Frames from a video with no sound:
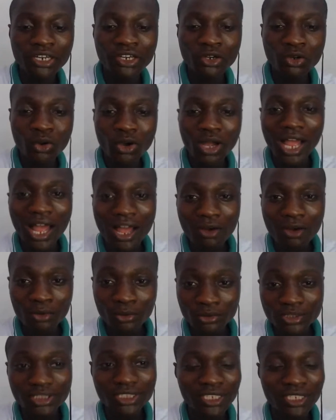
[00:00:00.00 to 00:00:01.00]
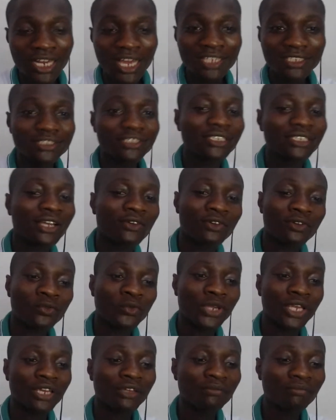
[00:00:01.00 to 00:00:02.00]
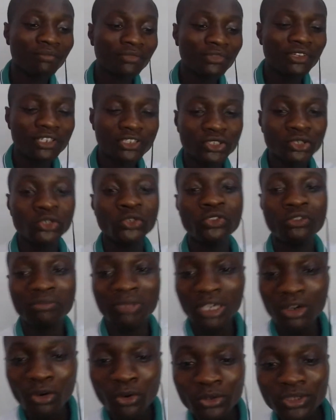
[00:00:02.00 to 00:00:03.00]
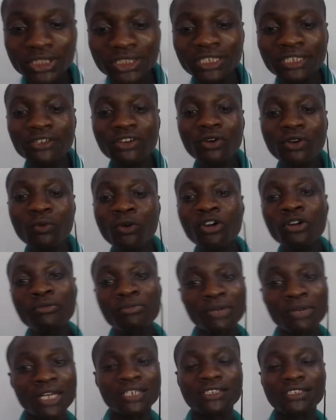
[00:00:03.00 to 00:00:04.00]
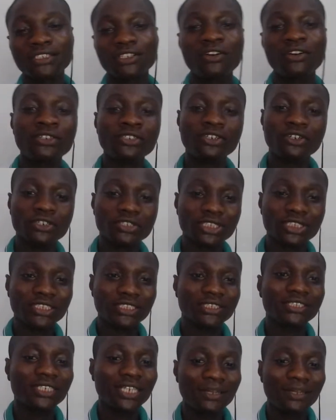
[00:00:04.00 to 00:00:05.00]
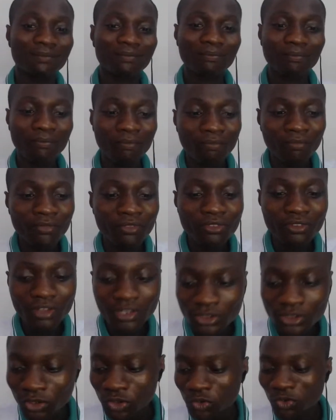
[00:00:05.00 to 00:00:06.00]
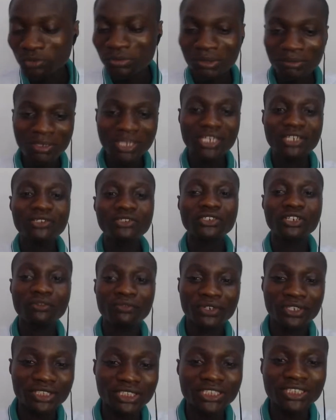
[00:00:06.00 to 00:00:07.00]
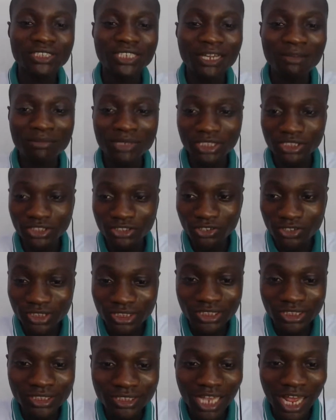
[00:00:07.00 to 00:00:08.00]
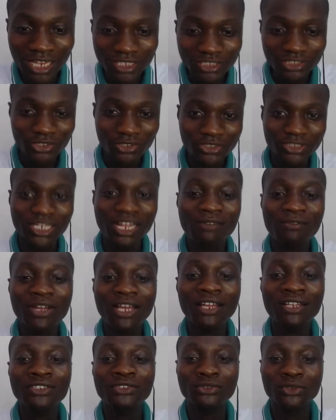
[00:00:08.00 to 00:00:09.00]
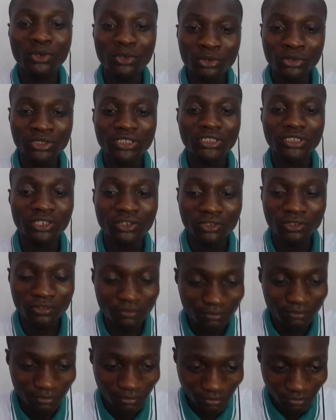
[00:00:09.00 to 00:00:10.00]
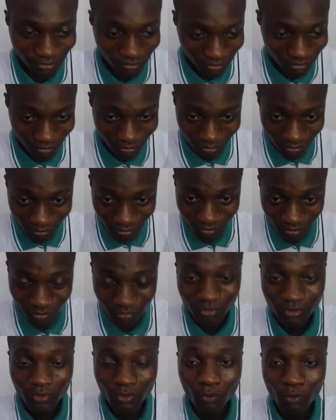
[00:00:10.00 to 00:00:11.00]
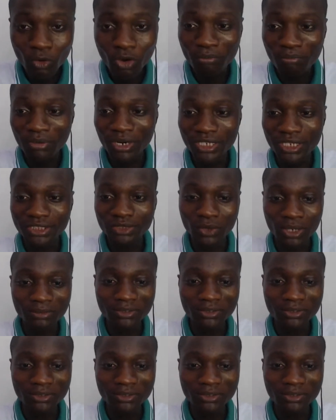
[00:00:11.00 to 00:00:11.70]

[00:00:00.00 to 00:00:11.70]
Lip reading: local host. That's the second way. So you'll be hosting your WordPress on your system. So you will be making use of your system resources as your server to host your WordPress